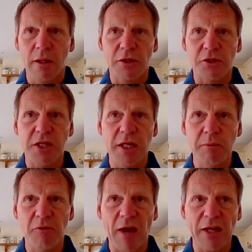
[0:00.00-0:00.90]
the
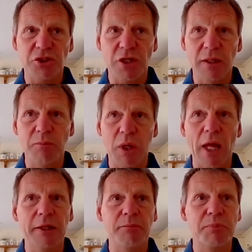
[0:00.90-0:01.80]
team have actually
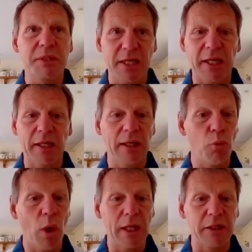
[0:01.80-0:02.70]
played particularly
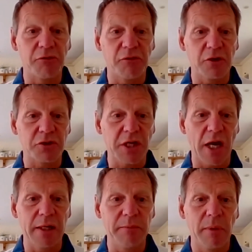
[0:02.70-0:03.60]
well in the first
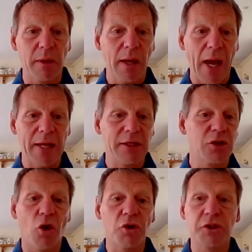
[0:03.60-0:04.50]
game and
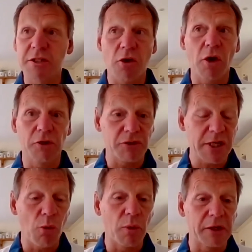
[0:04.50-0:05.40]
got a desired
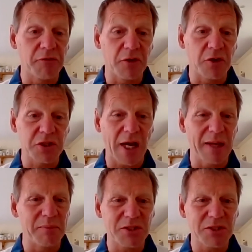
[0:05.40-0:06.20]
result in the first game.